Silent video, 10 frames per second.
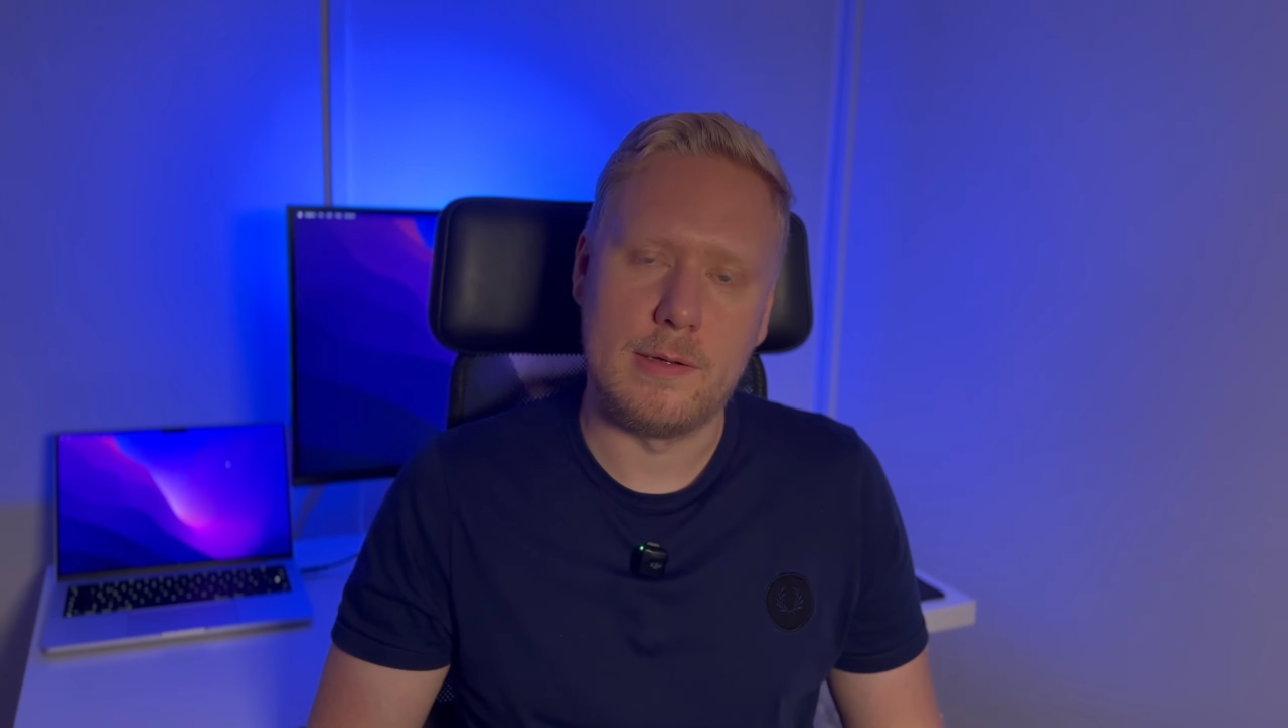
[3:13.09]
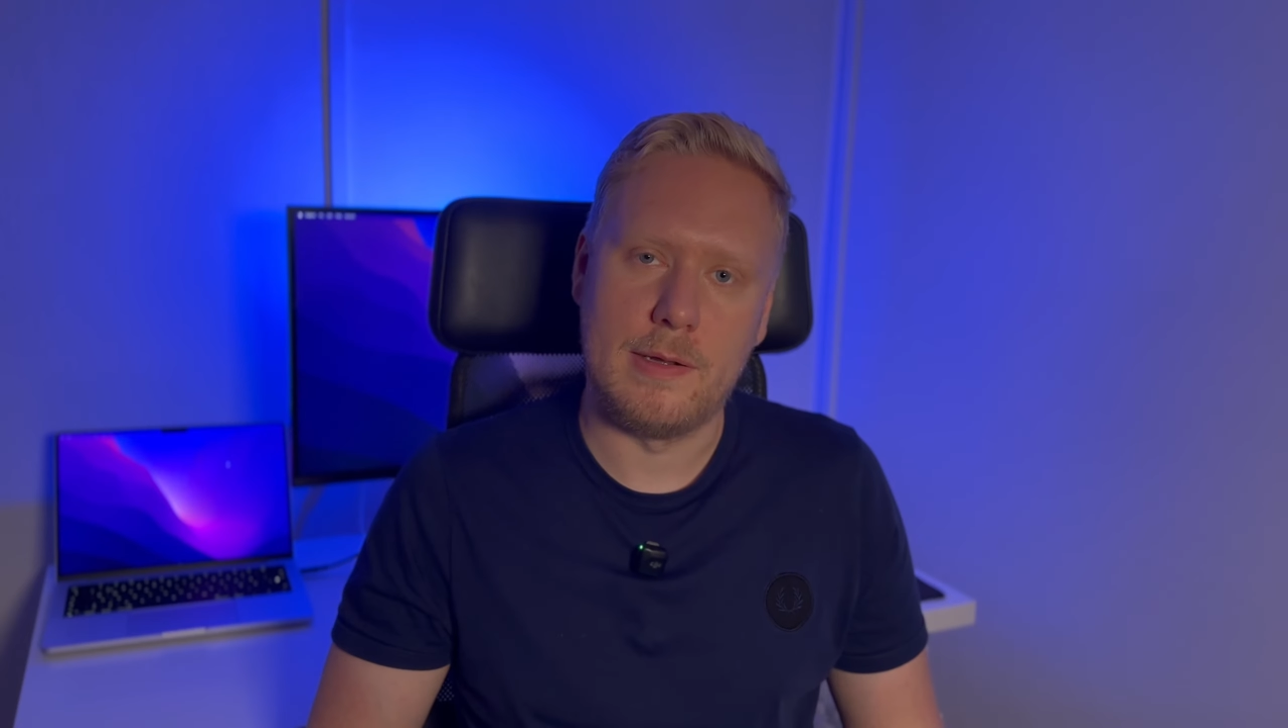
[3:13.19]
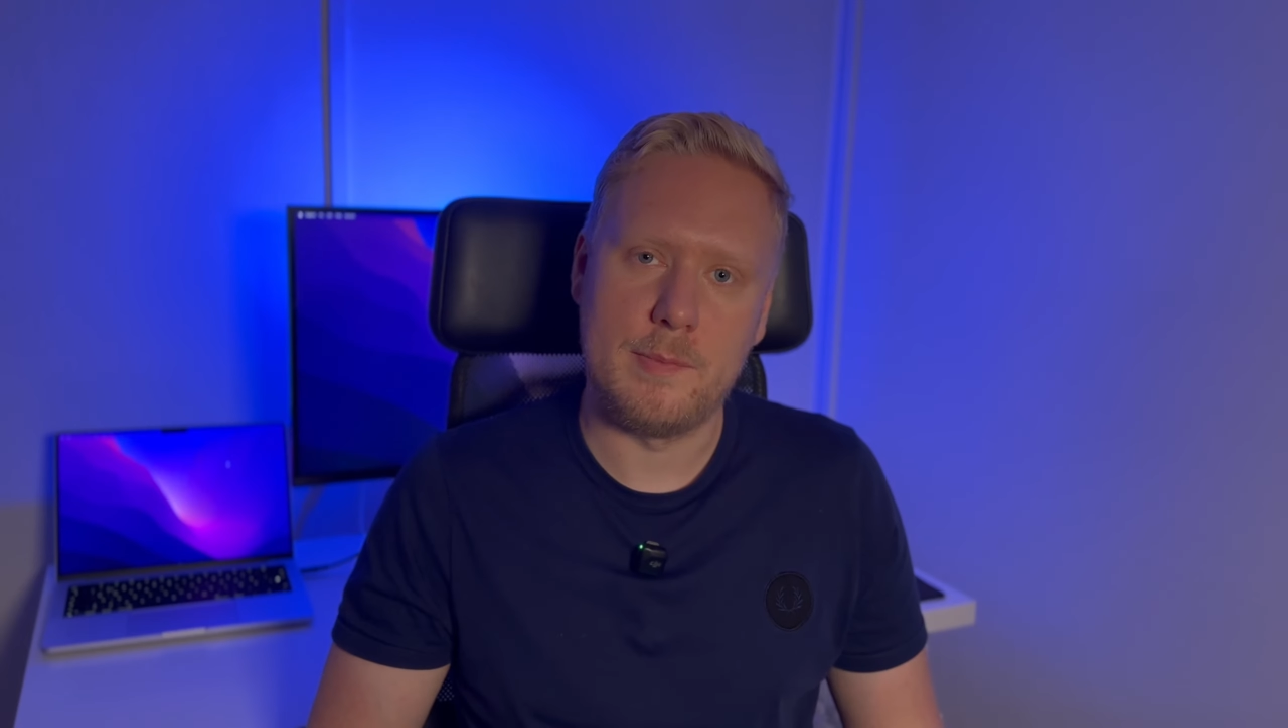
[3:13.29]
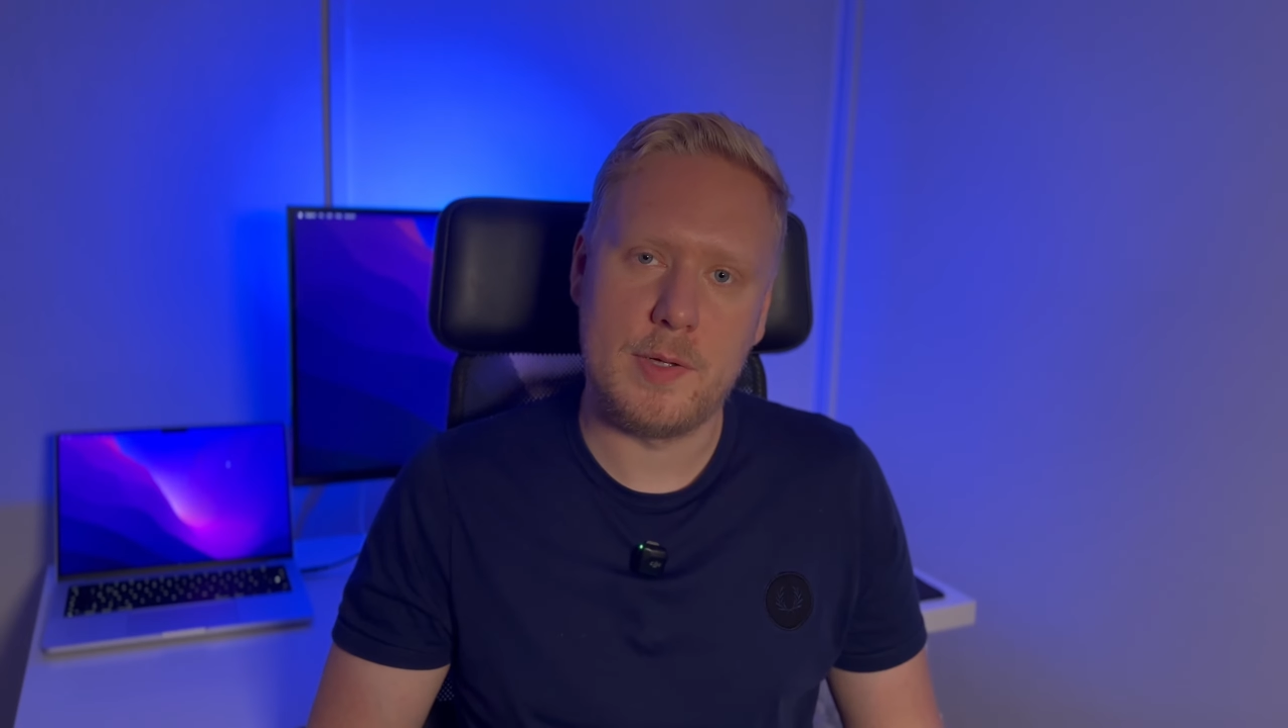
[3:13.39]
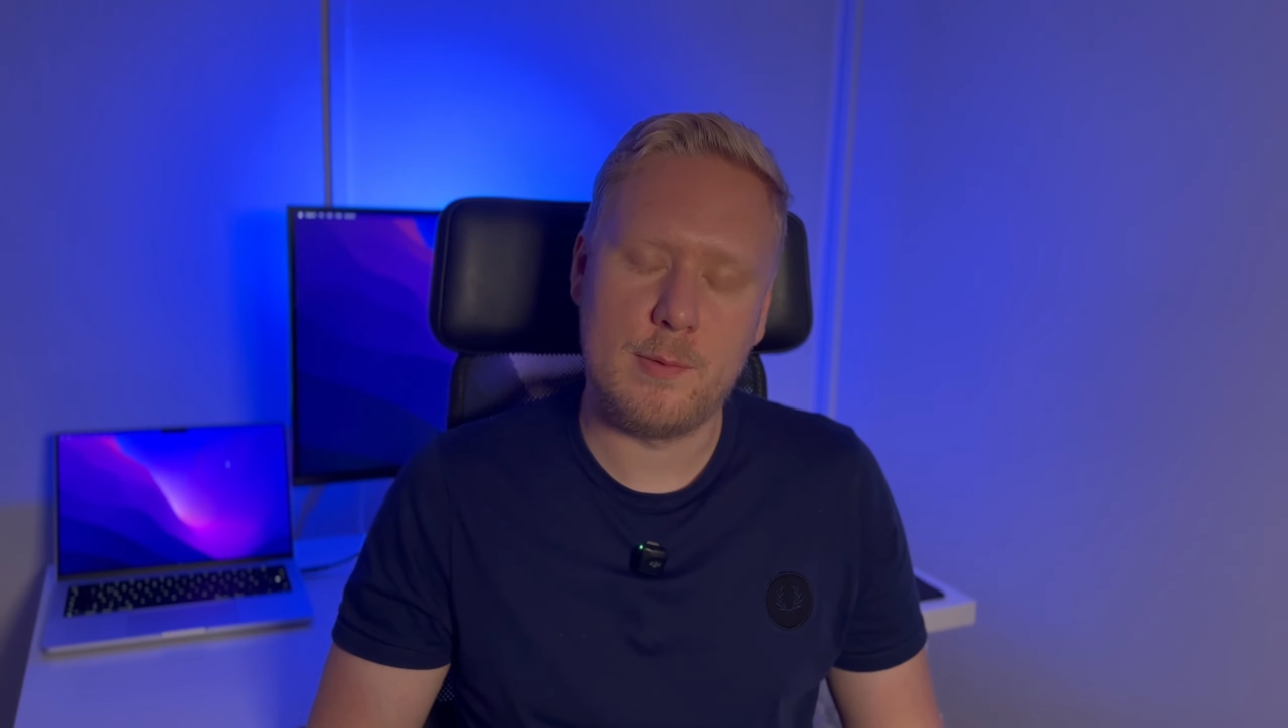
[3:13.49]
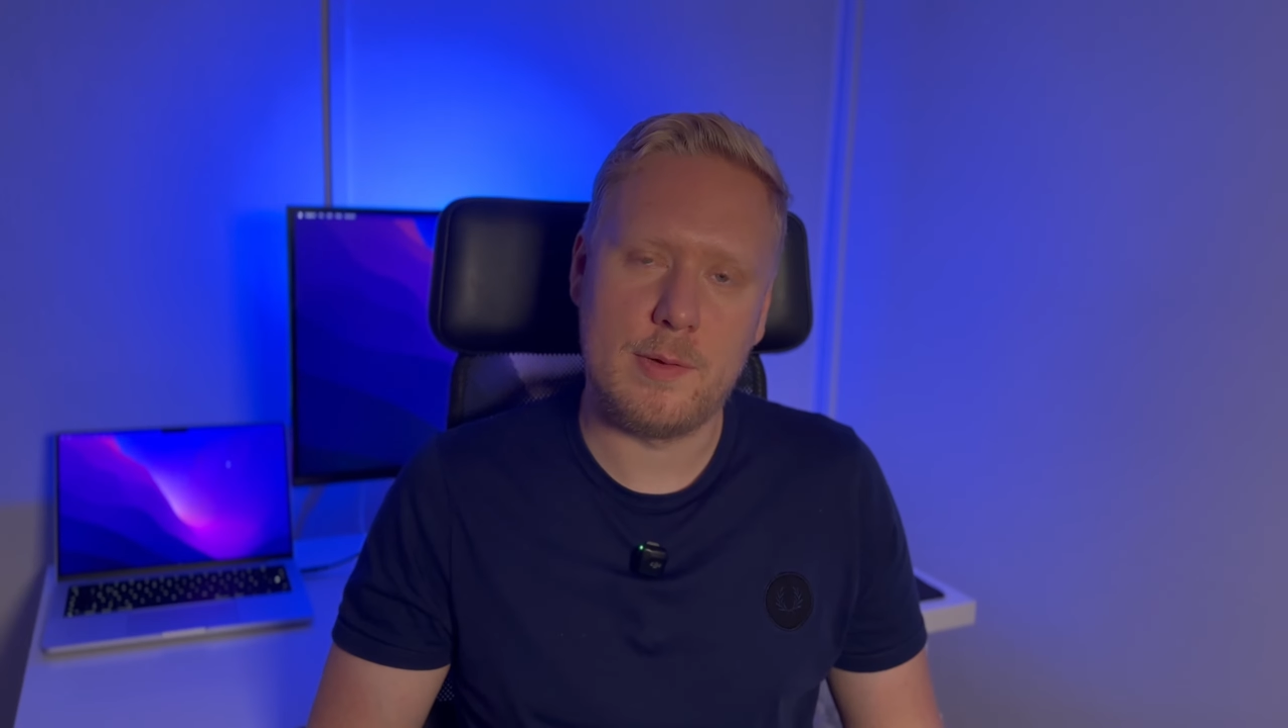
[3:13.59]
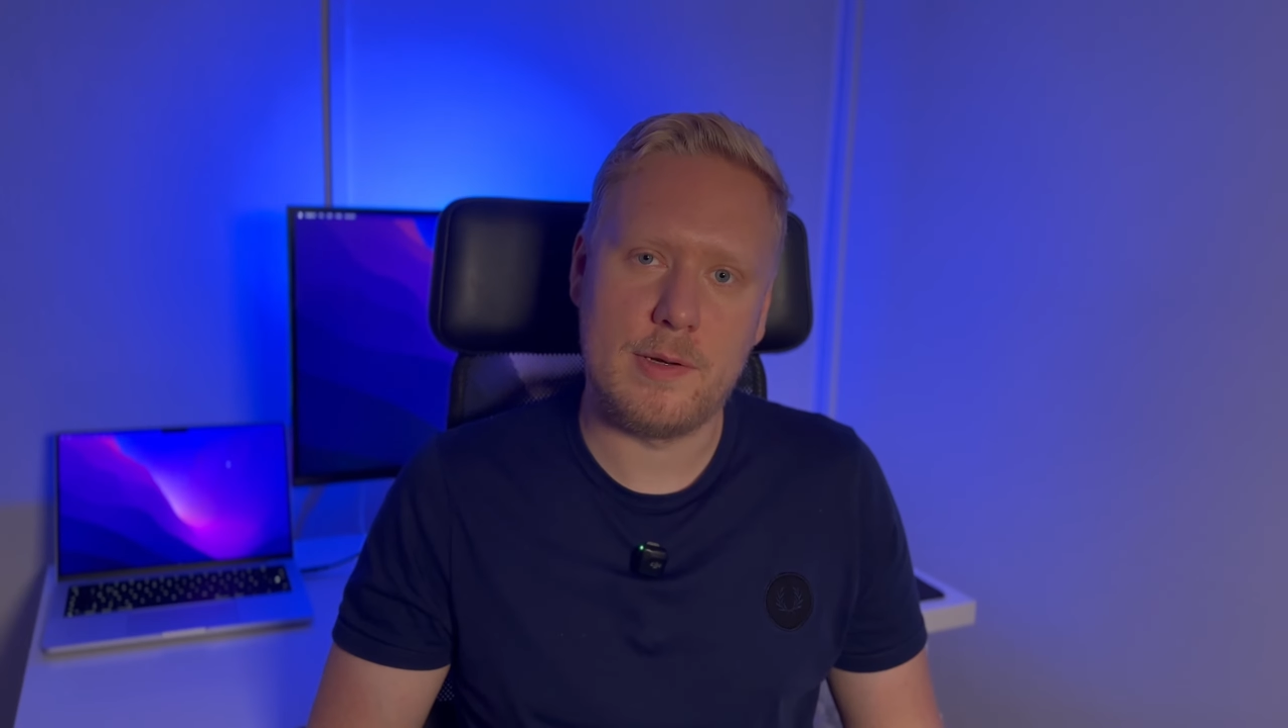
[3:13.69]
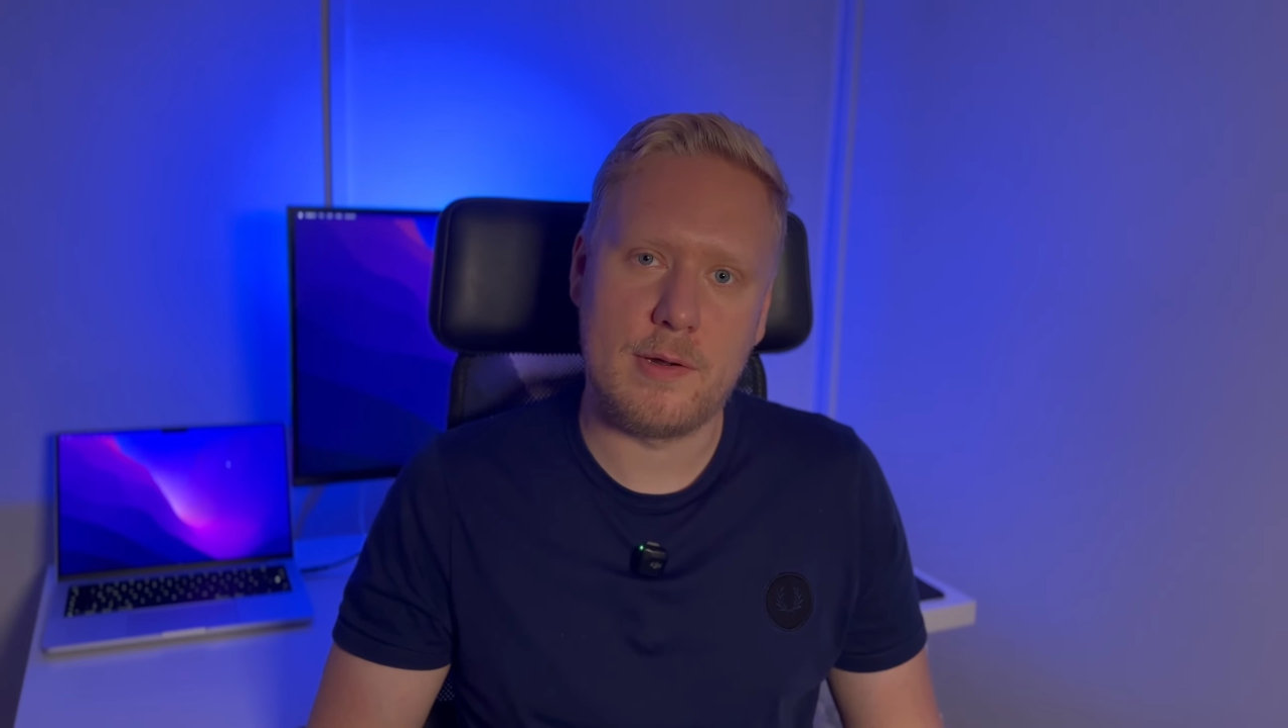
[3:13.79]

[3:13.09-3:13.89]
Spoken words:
Let me know in